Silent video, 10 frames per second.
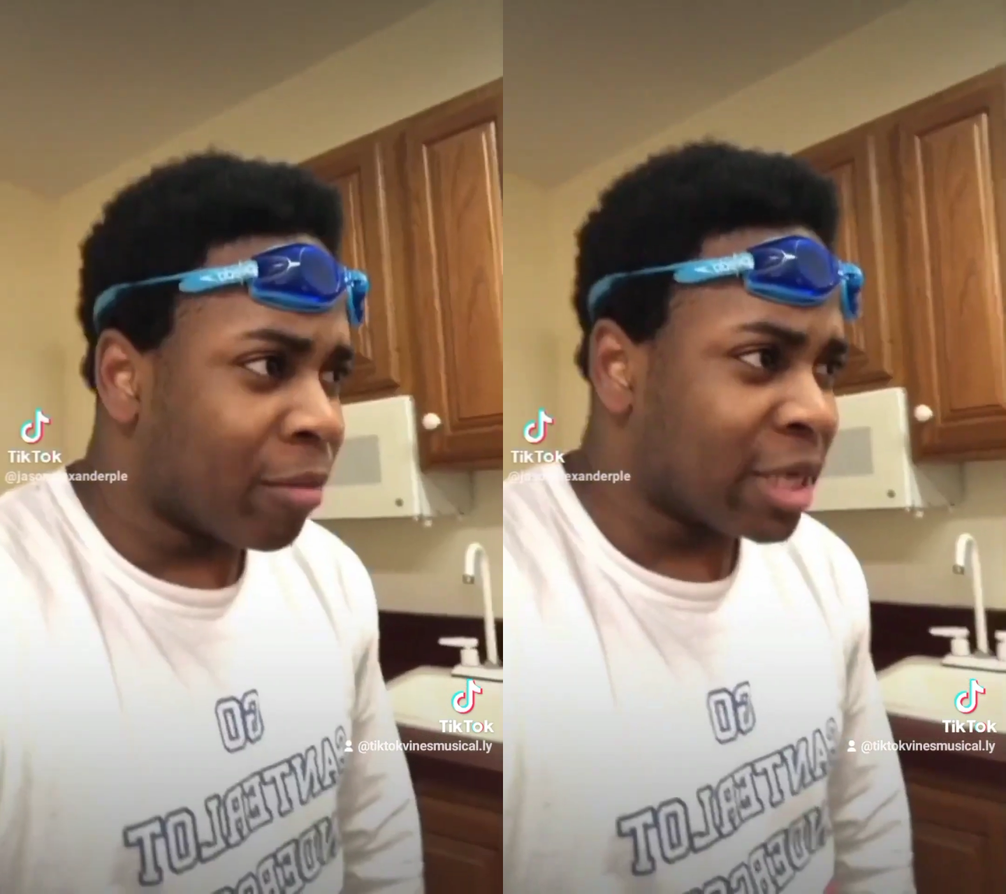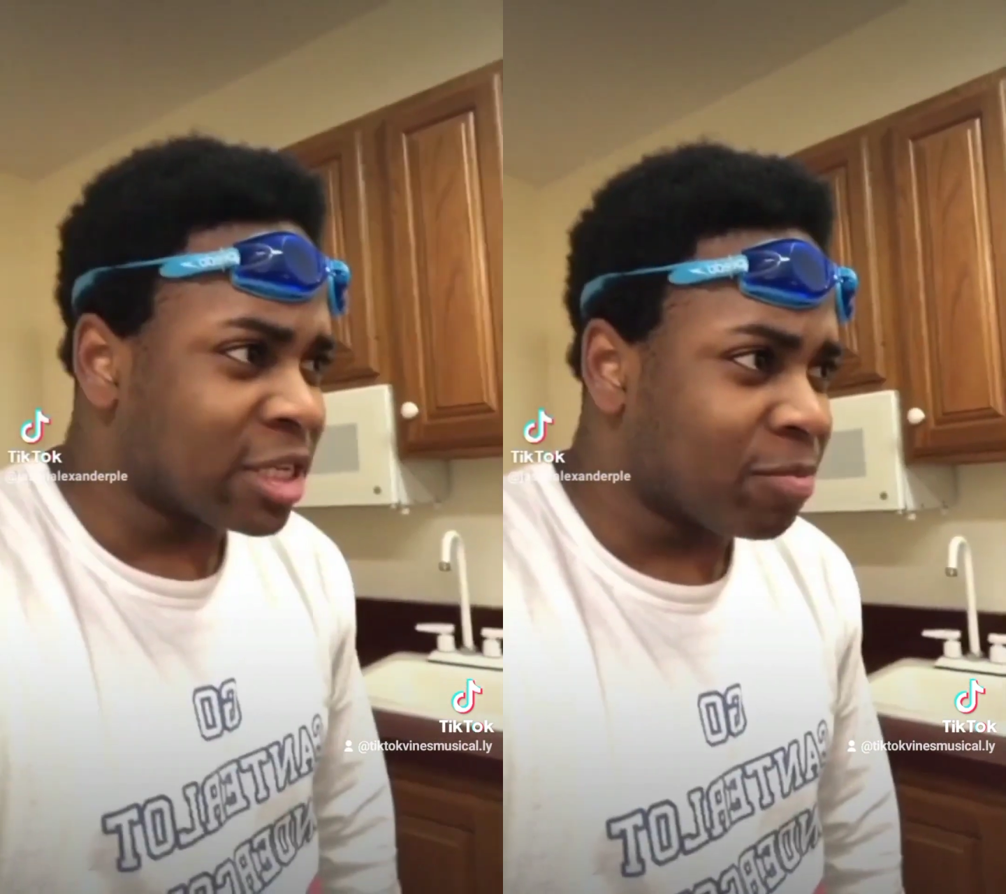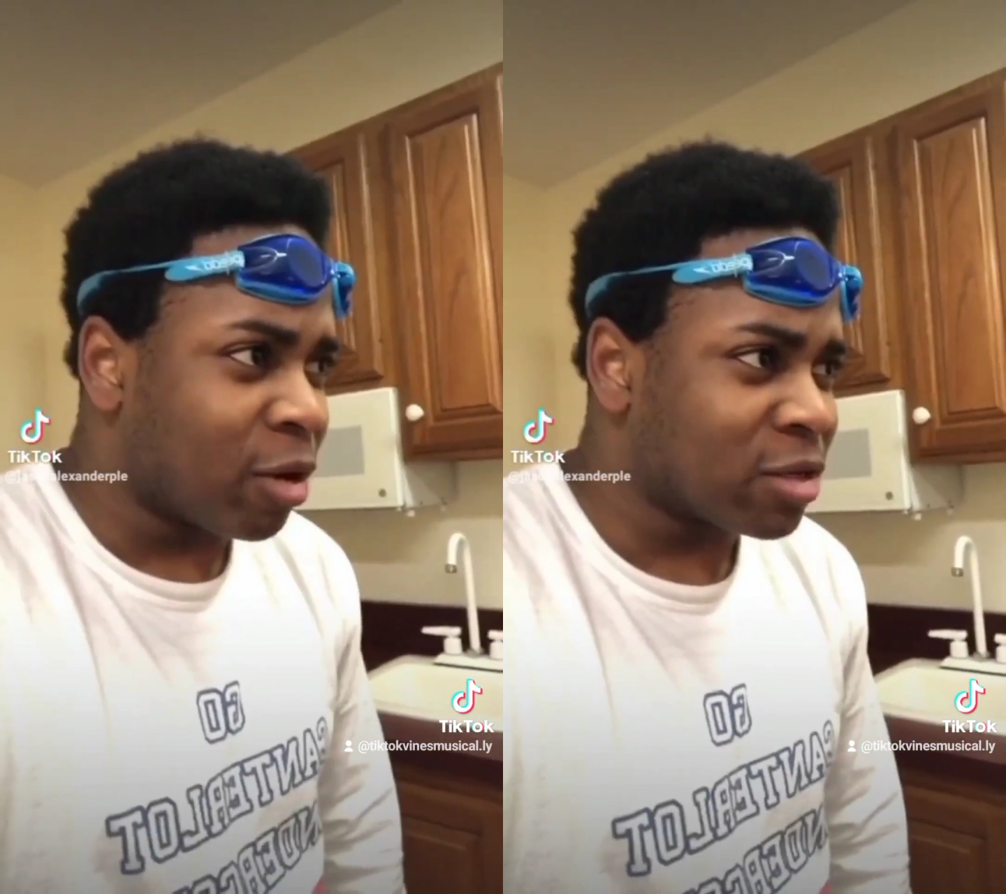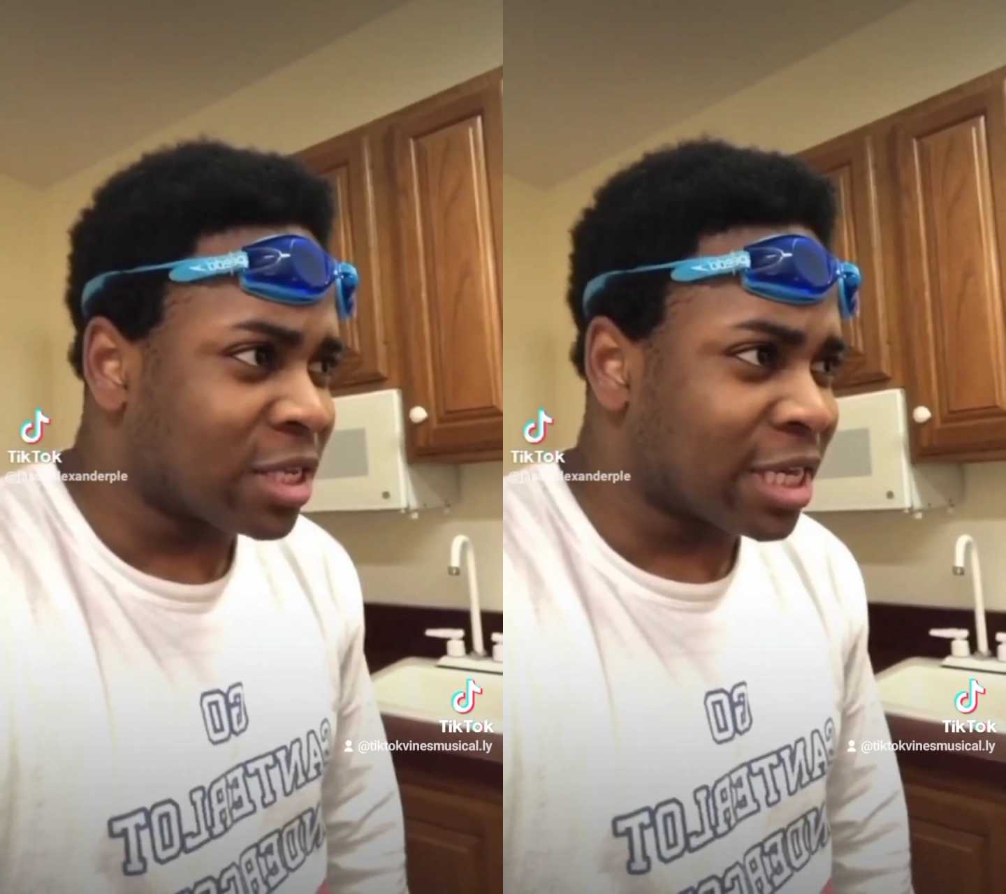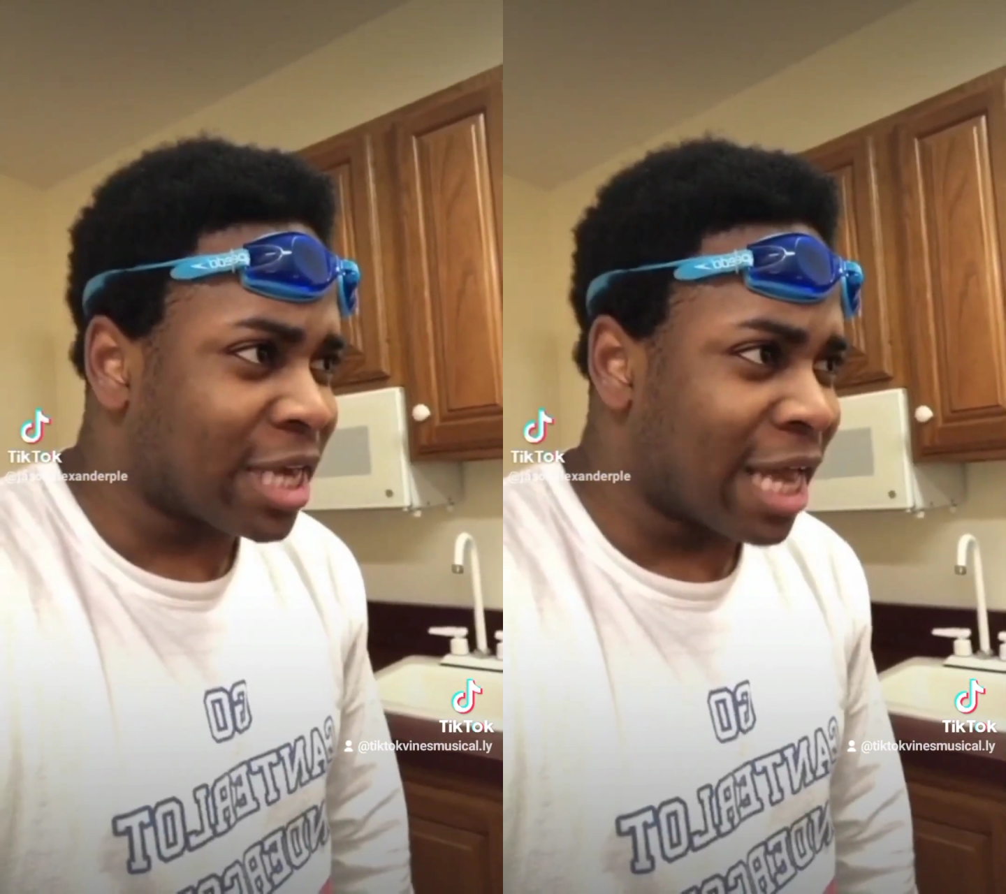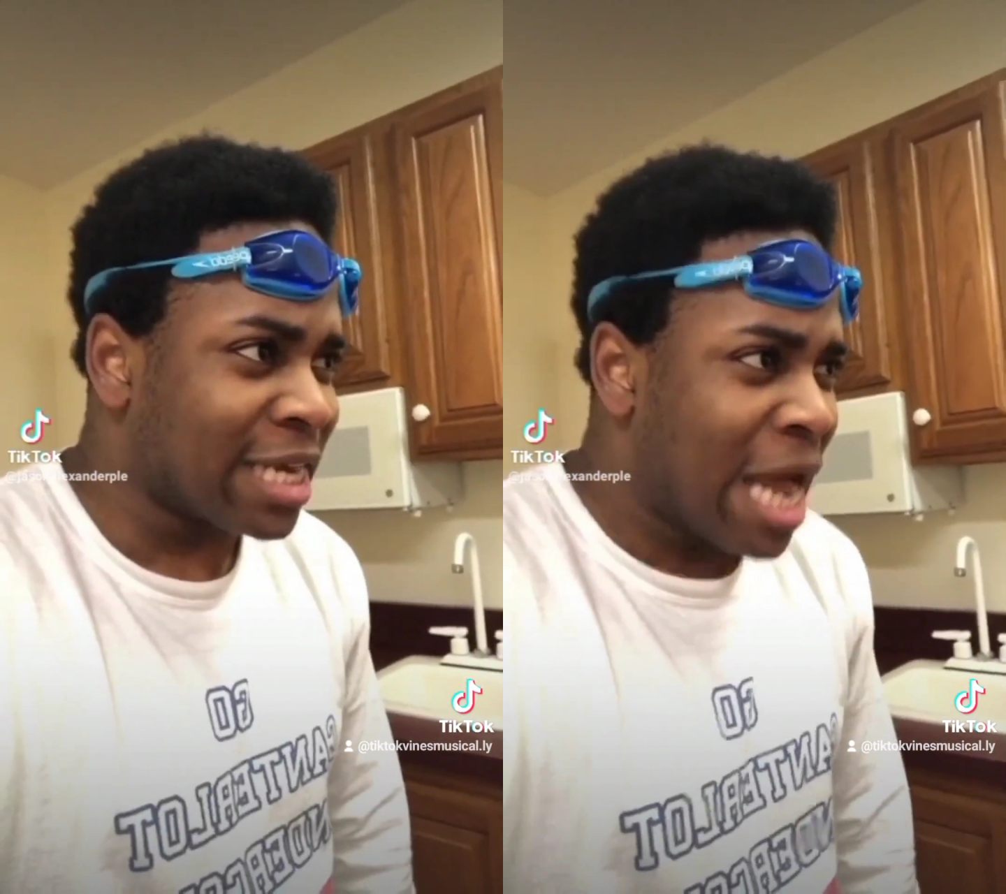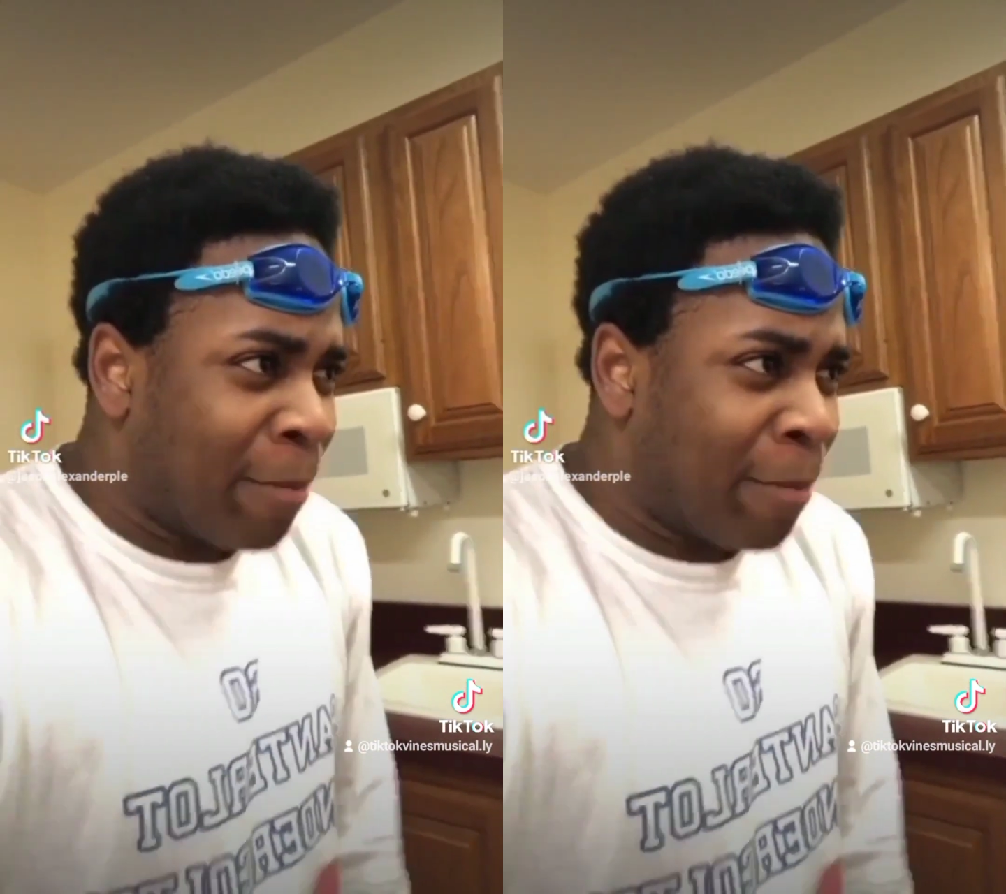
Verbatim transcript: am I supposed to get